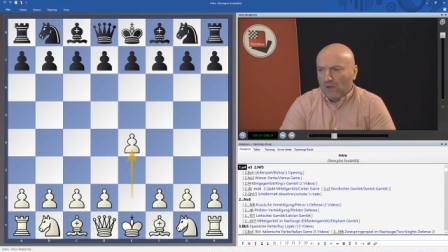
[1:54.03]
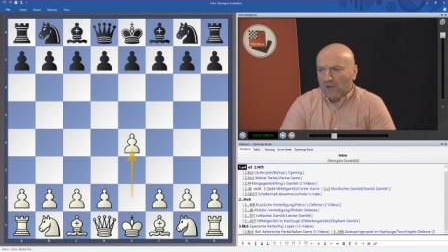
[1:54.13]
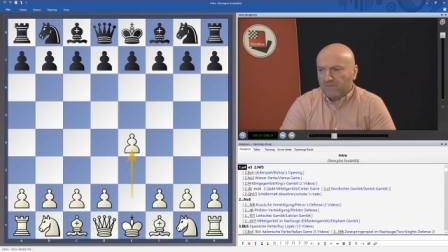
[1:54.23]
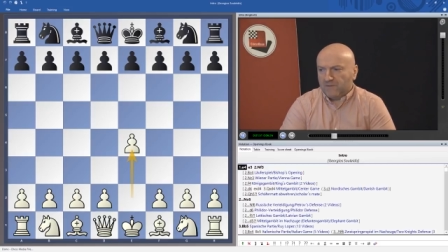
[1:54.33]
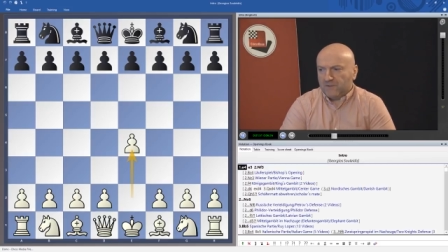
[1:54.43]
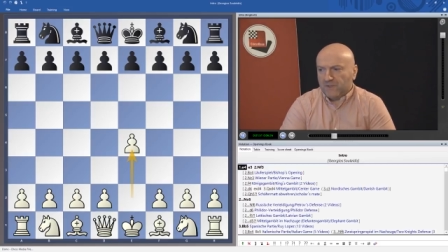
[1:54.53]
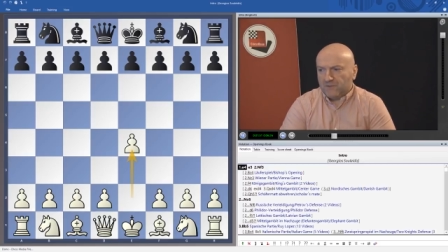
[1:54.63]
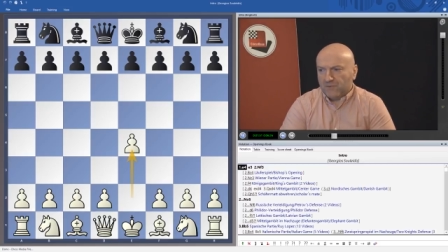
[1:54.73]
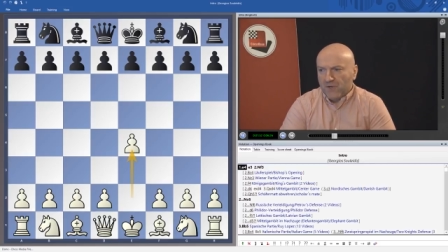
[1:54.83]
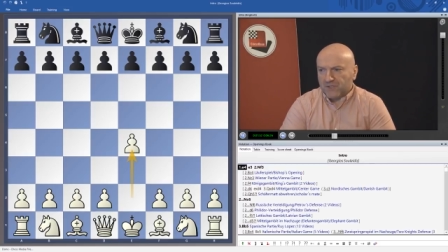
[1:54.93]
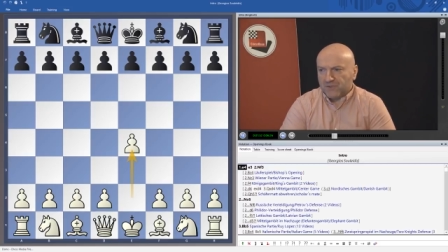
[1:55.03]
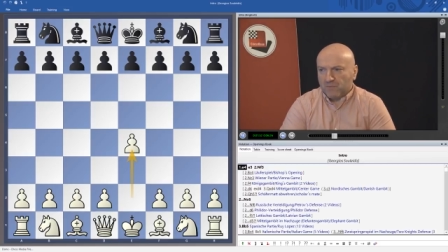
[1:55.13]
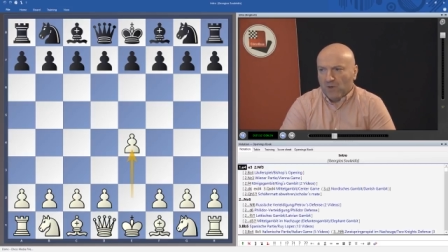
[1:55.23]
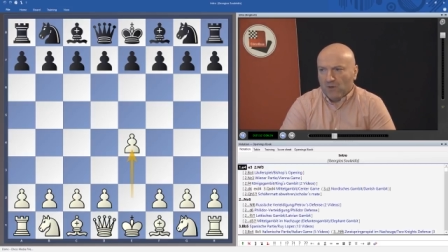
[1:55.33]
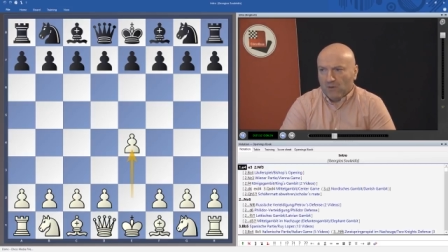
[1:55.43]
have a duration
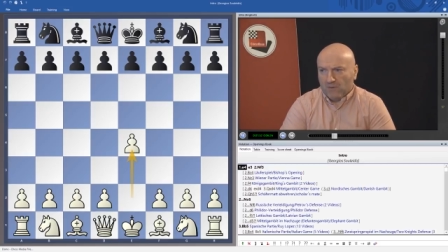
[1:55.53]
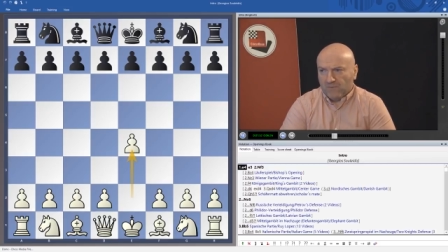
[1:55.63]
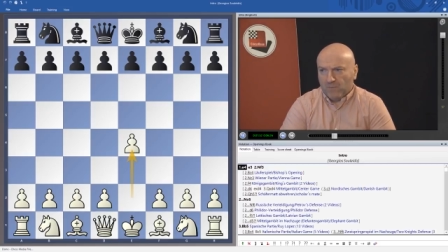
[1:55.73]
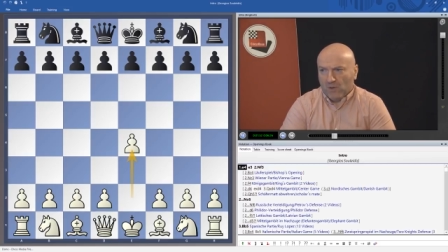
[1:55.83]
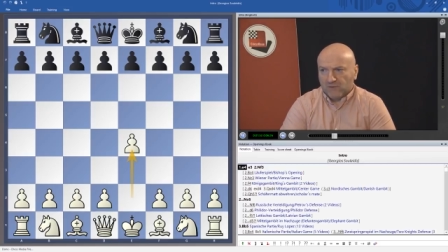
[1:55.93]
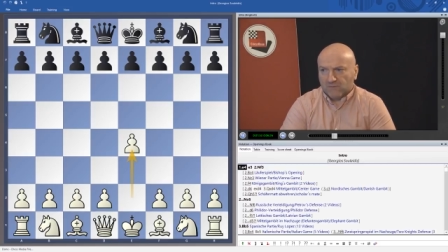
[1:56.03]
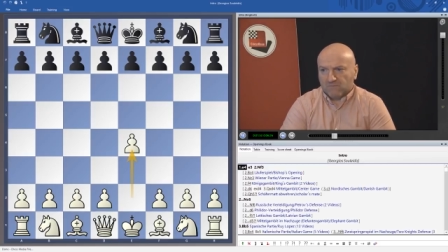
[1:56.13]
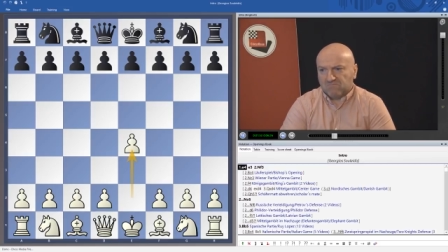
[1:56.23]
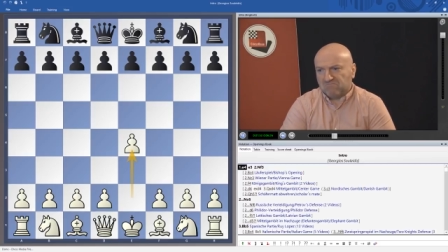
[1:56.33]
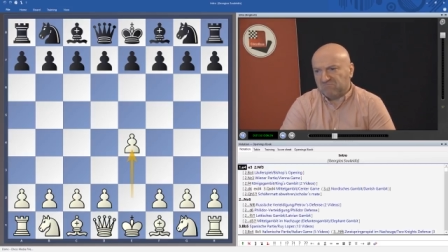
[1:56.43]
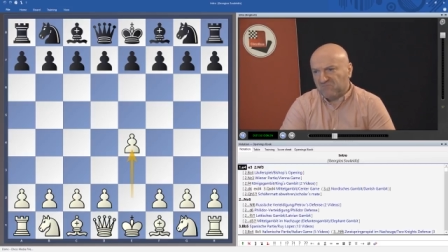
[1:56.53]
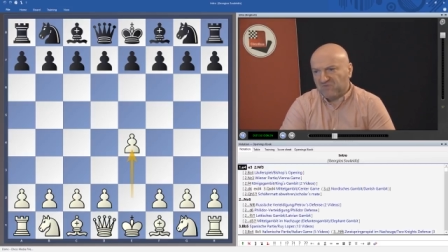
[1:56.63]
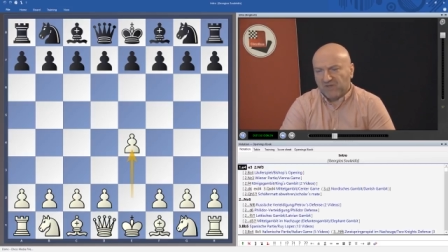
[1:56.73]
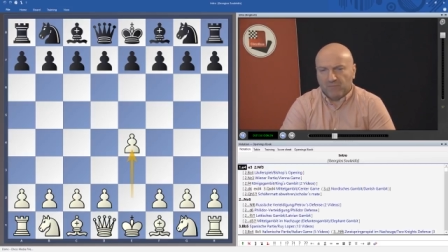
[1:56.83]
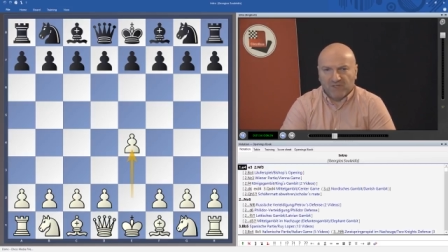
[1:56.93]
of about
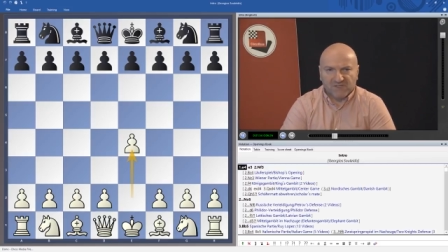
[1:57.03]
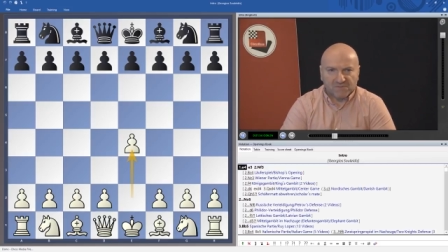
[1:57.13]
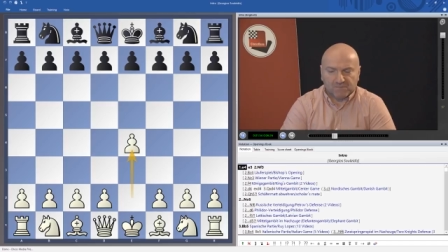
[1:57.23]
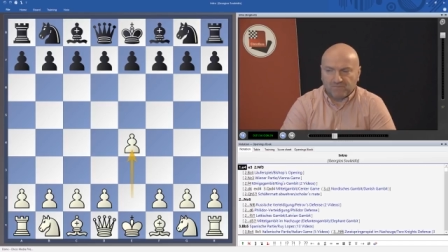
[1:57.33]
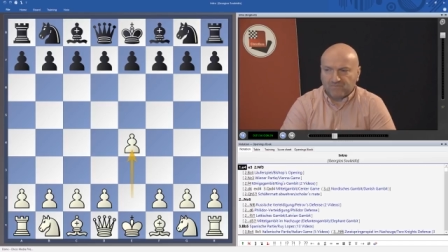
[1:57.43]
10 minutes